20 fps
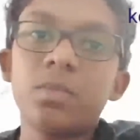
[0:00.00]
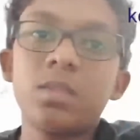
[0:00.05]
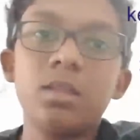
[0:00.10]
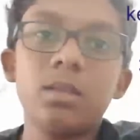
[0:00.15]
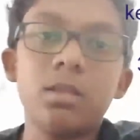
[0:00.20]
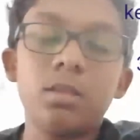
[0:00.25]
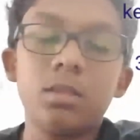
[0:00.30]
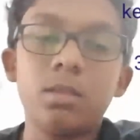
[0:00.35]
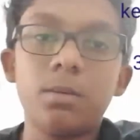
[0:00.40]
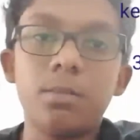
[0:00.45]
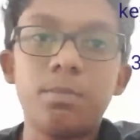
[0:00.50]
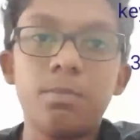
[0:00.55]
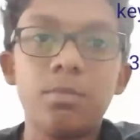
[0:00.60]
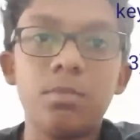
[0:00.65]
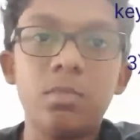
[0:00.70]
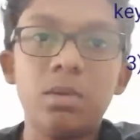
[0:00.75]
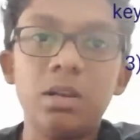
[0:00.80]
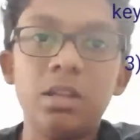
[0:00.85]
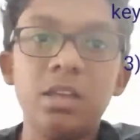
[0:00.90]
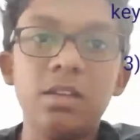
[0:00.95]
the
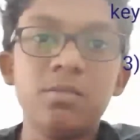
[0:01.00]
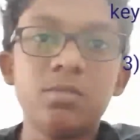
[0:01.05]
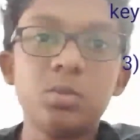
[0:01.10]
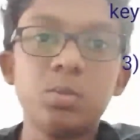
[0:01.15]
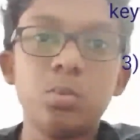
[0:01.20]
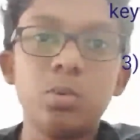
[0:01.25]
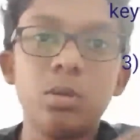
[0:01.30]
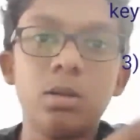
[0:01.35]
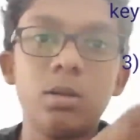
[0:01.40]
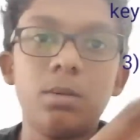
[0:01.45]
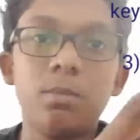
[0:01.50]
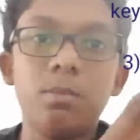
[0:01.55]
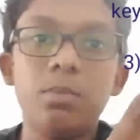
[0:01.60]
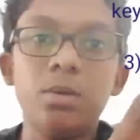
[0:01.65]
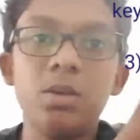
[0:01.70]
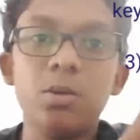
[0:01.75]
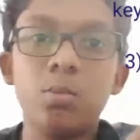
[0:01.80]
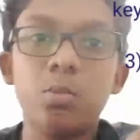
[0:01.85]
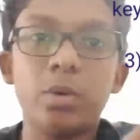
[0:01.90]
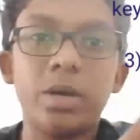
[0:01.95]
leaves will
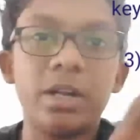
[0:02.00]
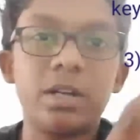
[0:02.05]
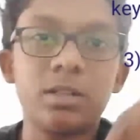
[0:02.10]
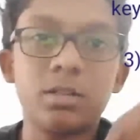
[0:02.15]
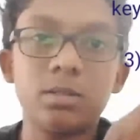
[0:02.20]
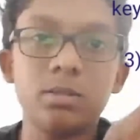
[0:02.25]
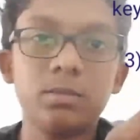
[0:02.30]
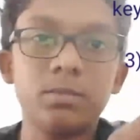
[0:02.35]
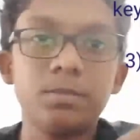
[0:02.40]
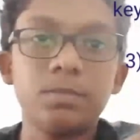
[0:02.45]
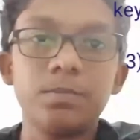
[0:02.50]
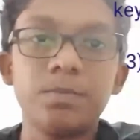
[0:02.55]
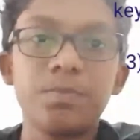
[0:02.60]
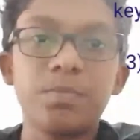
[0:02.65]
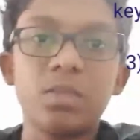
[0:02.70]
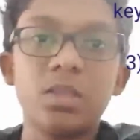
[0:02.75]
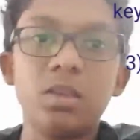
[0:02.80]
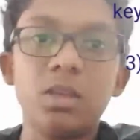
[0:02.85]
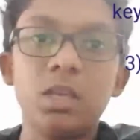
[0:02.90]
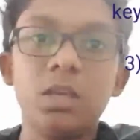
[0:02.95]
be wet
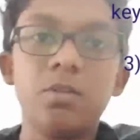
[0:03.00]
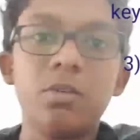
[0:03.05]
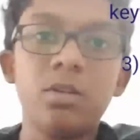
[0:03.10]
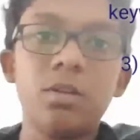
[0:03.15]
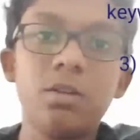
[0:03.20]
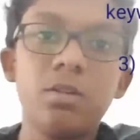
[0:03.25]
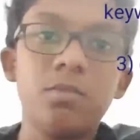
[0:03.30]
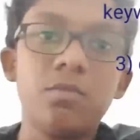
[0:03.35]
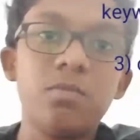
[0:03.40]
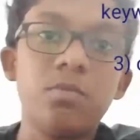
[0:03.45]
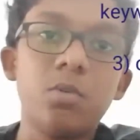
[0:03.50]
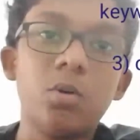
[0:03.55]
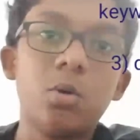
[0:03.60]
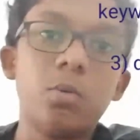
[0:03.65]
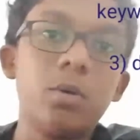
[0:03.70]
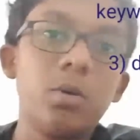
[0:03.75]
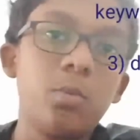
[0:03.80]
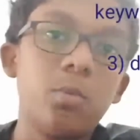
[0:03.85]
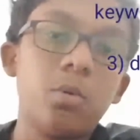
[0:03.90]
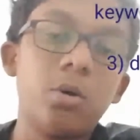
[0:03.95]
even if no
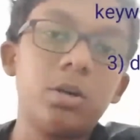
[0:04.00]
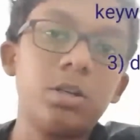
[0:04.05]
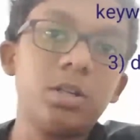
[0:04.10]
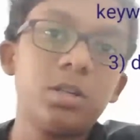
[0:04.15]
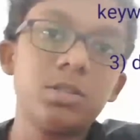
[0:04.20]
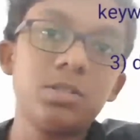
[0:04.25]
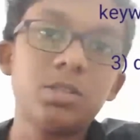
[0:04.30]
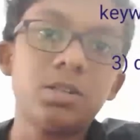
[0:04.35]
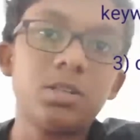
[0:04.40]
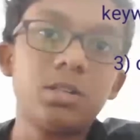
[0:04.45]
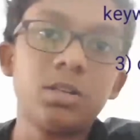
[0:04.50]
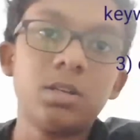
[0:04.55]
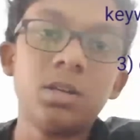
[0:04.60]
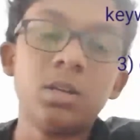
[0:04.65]
one waters it.